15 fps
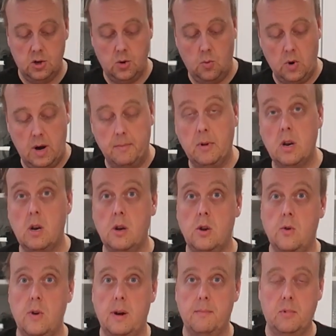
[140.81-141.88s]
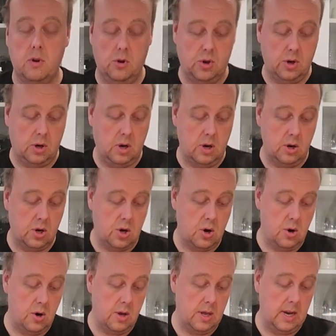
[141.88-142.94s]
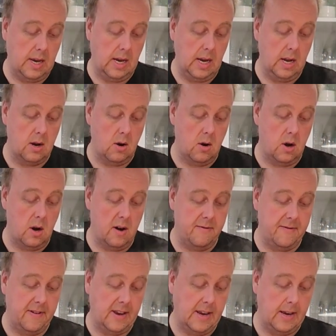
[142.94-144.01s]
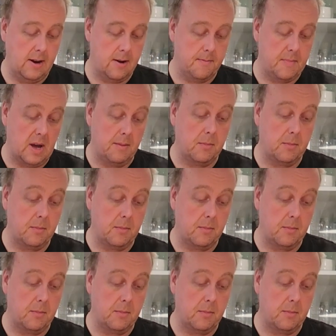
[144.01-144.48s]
So what I'm going to do, I'm just going to turn the heat off here.